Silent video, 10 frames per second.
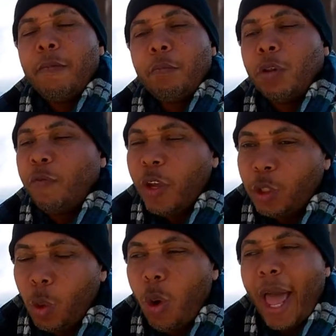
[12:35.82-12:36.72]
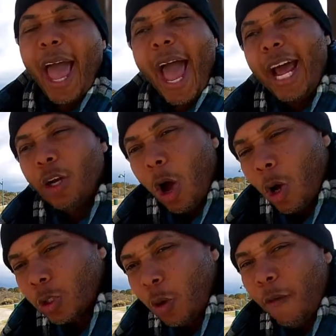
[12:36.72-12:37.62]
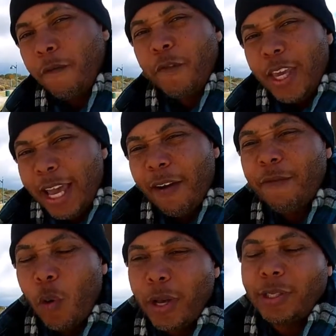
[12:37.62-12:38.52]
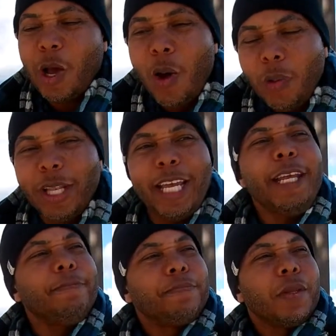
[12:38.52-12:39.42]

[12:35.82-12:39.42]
both visual and also via voice only